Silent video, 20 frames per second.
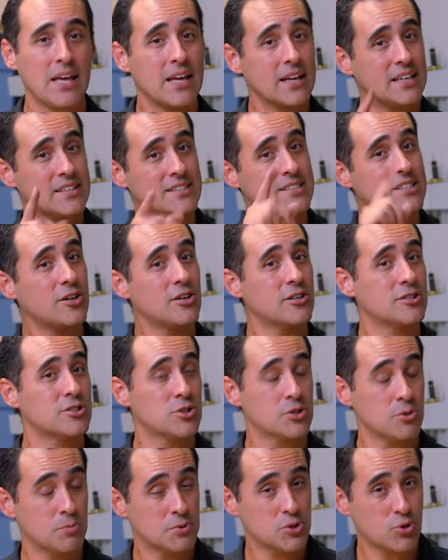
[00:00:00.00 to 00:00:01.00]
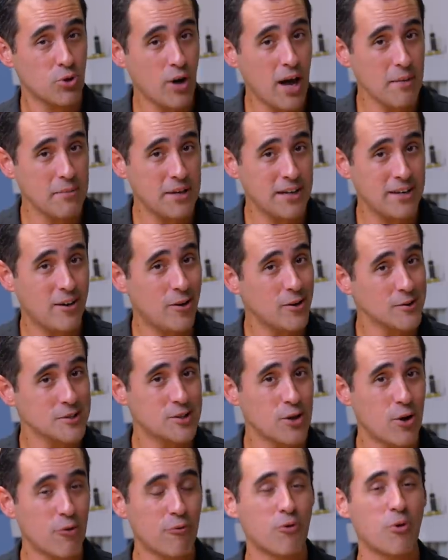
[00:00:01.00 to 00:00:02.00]
Consider subscribing
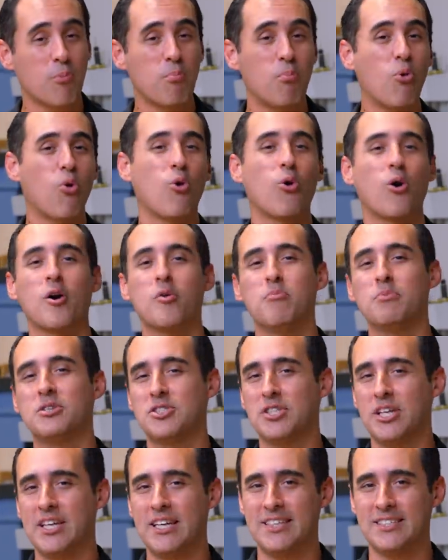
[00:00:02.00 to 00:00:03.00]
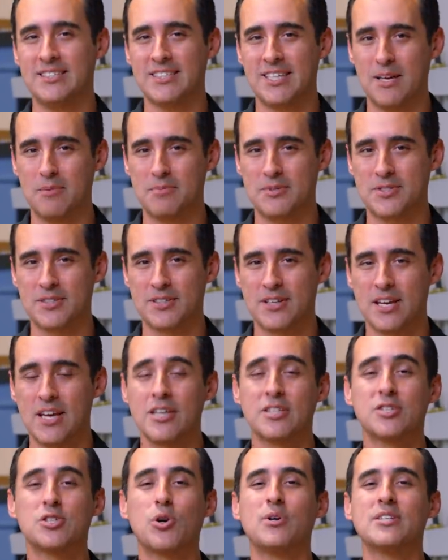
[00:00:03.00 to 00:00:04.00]
also for more machining tips.
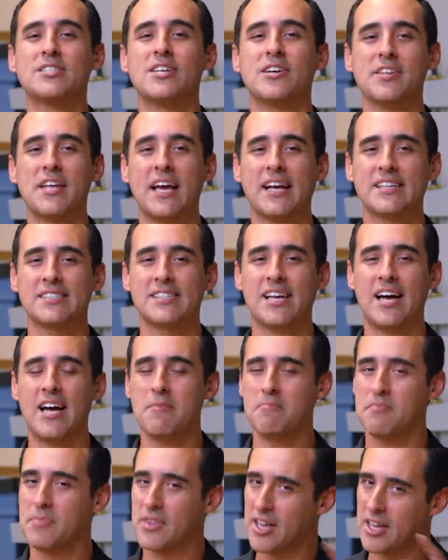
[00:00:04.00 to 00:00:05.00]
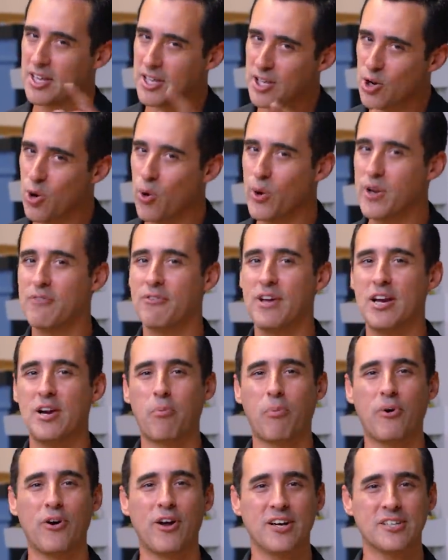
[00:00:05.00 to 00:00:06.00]
So until next time, go innovate your
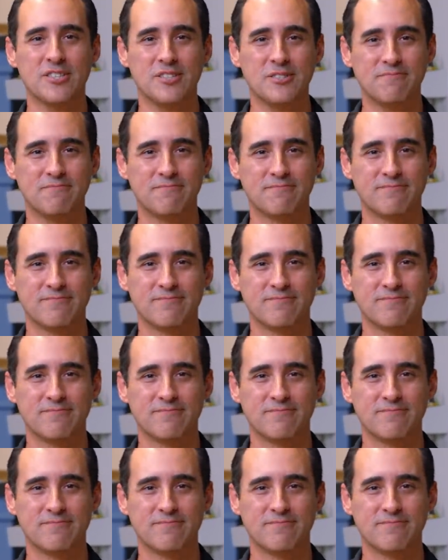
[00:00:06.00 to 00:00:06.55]
production.